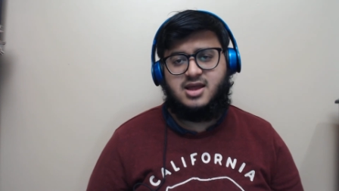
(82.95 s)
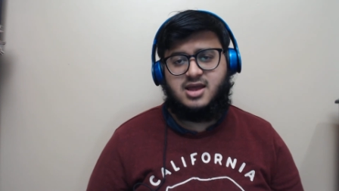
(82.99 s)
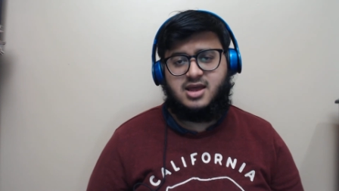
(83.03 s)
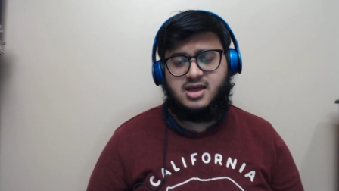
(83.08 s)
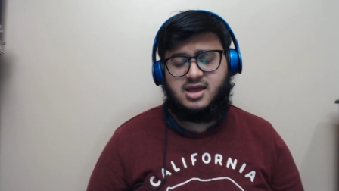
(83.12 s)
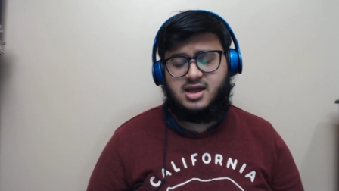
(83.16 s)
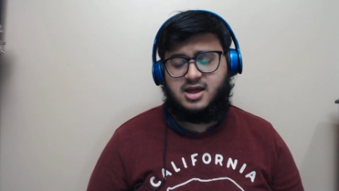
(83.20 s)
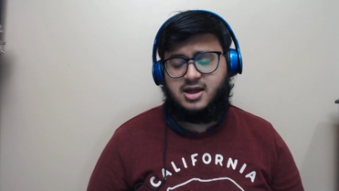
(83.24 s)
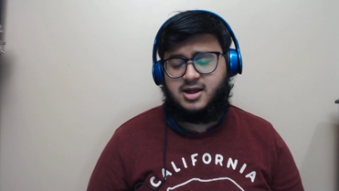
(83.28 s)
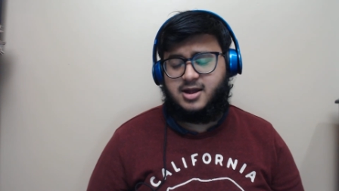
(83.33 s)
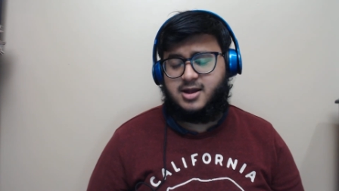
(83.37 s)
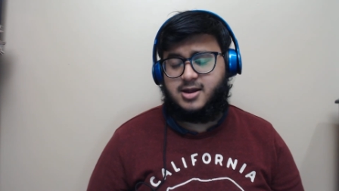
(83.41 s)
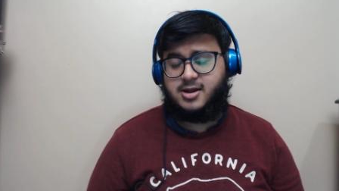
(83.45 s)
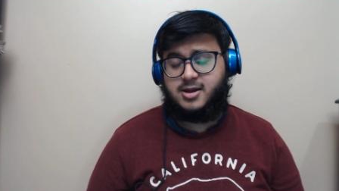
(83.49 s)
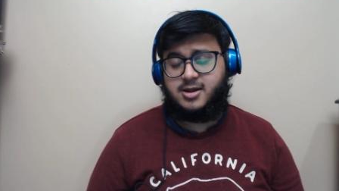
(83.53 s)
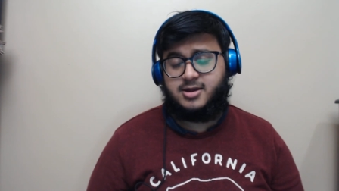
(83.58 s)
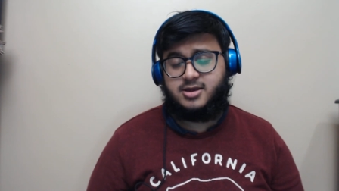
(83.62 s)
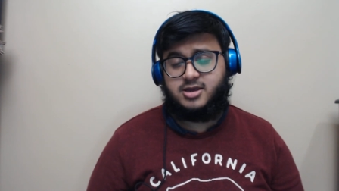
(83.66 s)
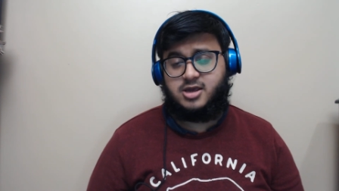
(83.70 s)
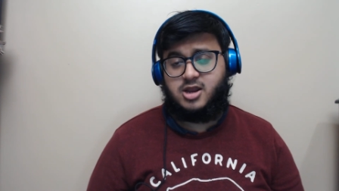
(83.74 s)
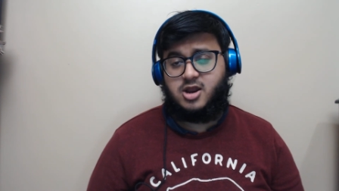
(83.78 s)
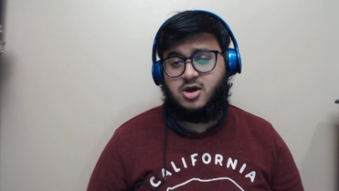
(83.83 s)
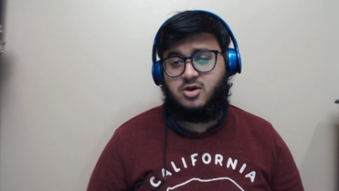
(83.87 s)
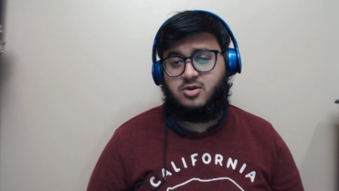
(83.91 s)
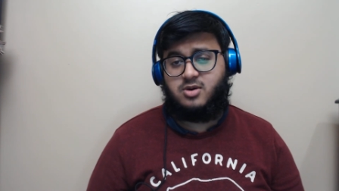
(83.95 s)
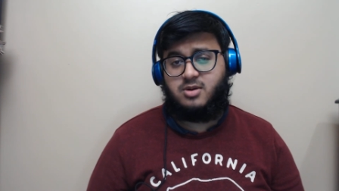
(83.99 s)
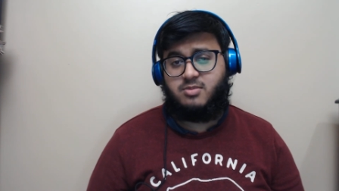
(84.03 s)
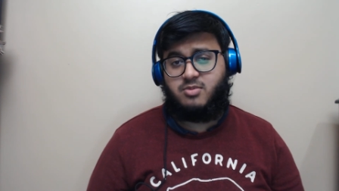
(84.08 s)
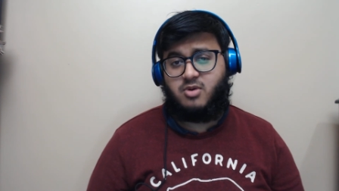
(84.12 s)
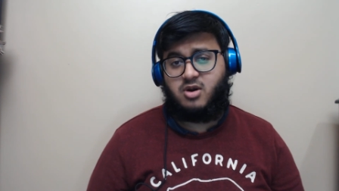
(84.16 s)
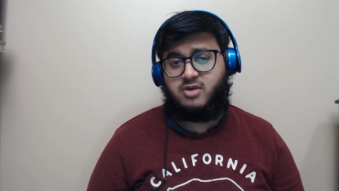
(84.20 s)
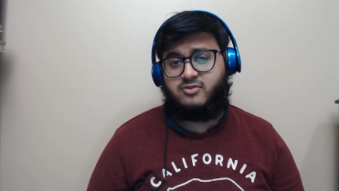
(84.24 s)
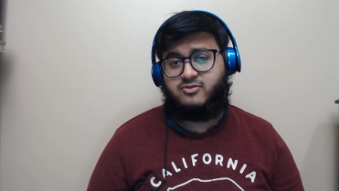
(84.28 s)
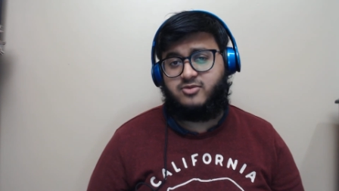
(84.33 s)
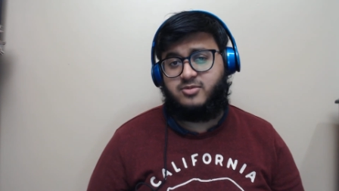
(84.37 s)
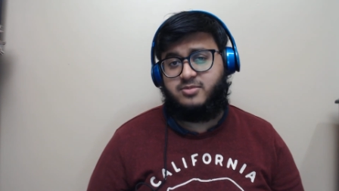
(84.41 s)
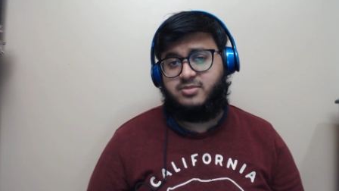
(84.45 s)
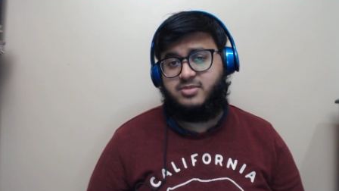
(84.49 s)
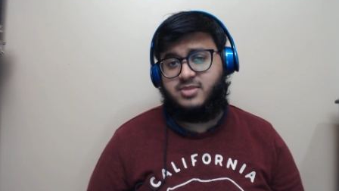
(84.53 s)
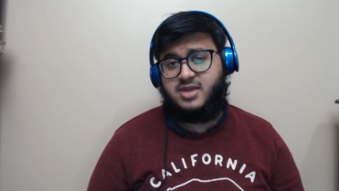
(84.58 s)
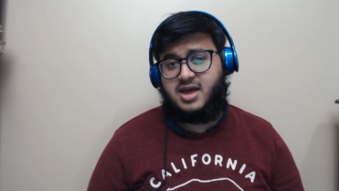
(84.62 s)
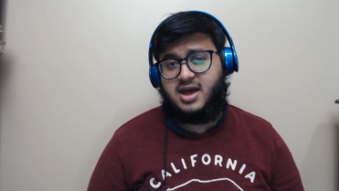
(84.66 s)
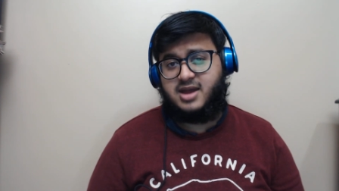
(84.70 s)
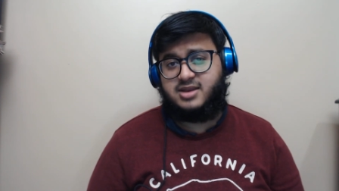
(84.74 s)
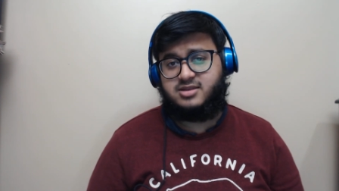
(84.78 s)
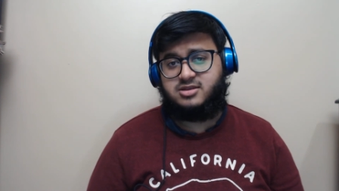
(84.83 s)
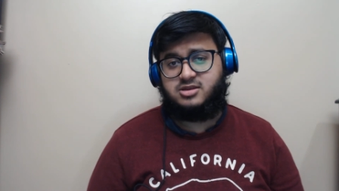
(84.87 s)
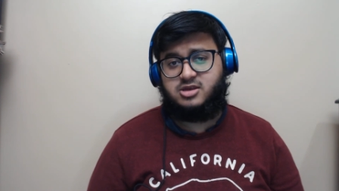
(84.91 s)
uh, you know, apart from
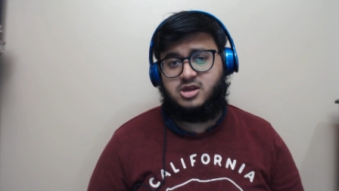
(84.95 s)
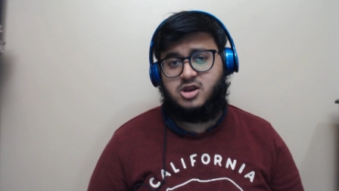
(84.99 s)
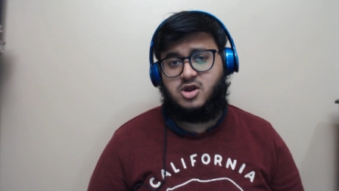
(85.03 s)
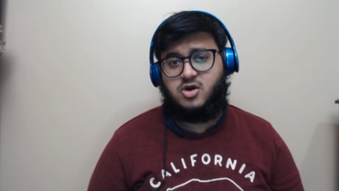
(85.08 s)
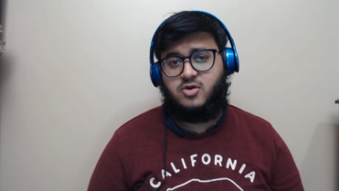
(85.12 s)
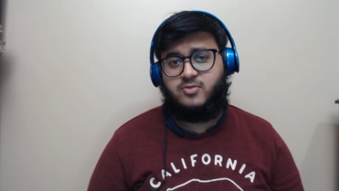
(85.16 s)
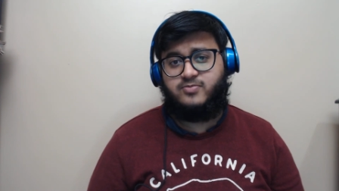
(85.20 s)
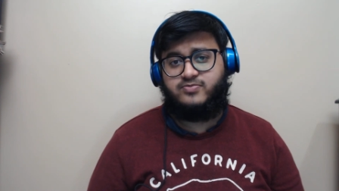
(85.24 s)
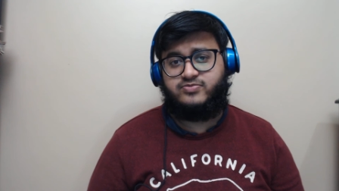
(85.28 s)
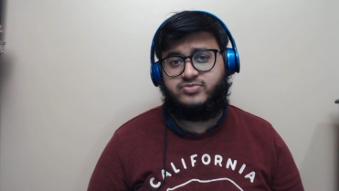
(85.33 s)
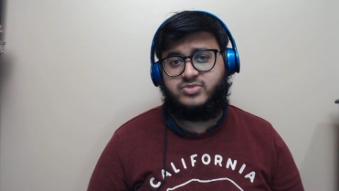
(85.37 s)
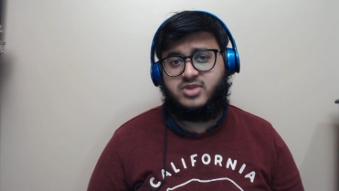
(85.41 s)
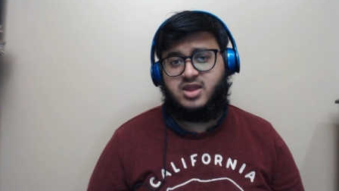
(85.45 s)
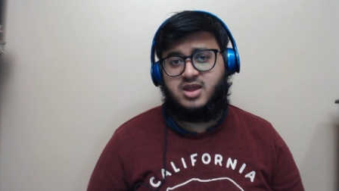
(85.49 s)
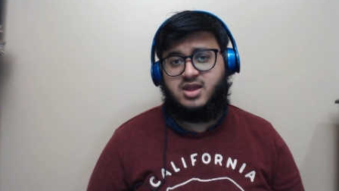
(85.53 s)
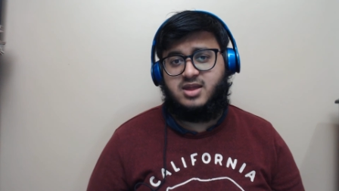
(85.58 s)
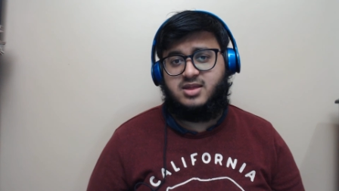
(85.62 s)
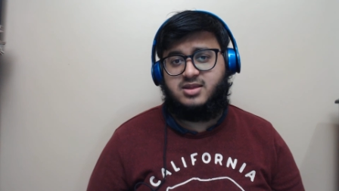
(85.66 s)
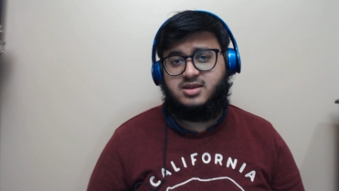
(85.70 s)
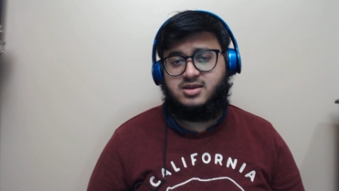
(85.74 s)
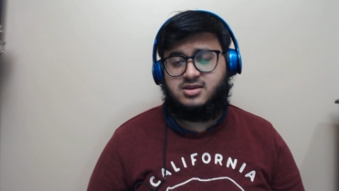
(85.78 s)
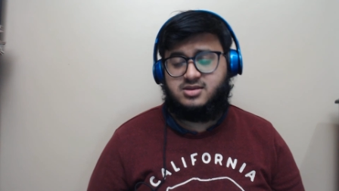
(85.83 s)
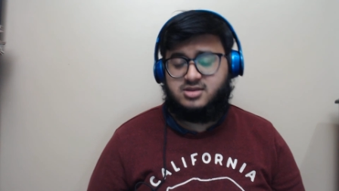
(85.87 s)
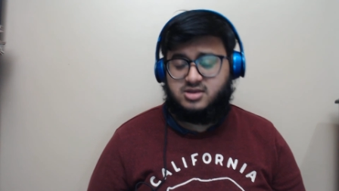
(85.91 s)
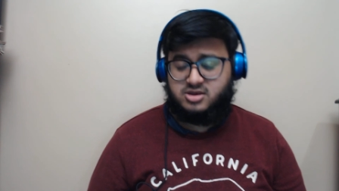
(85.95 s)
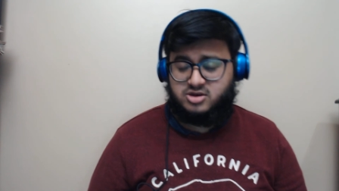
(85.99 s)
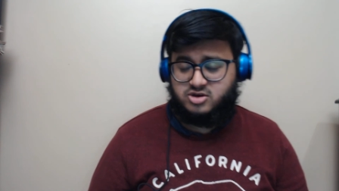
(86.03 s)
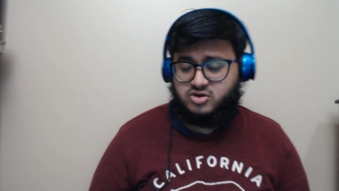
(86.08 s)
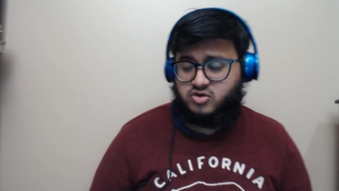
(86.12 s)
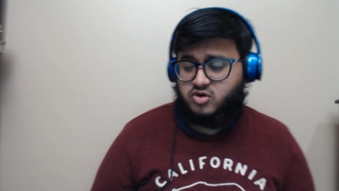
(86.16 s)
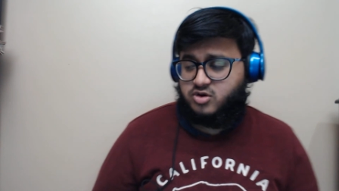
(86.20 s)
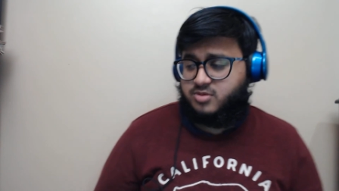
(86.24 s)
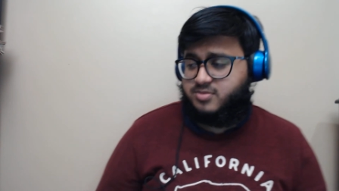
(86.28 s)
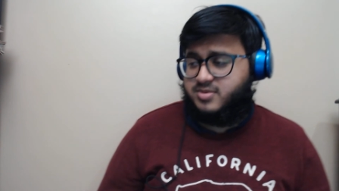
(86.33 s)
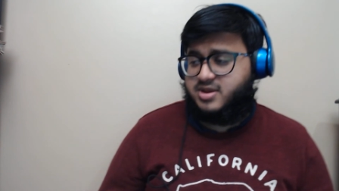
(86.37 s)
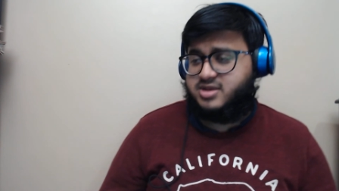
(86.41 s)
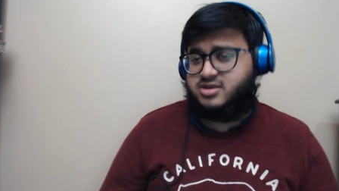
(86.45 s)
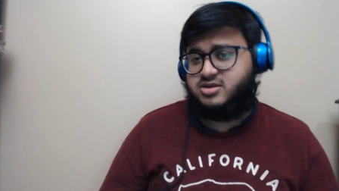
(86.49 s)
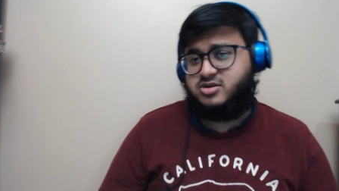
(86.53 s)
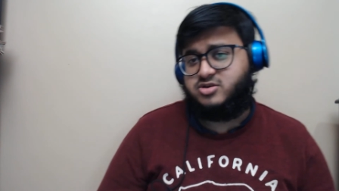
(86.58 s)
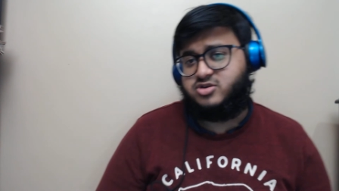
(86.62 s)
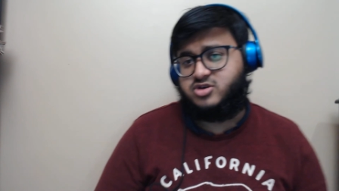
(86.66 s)
that, you know, this is a short message.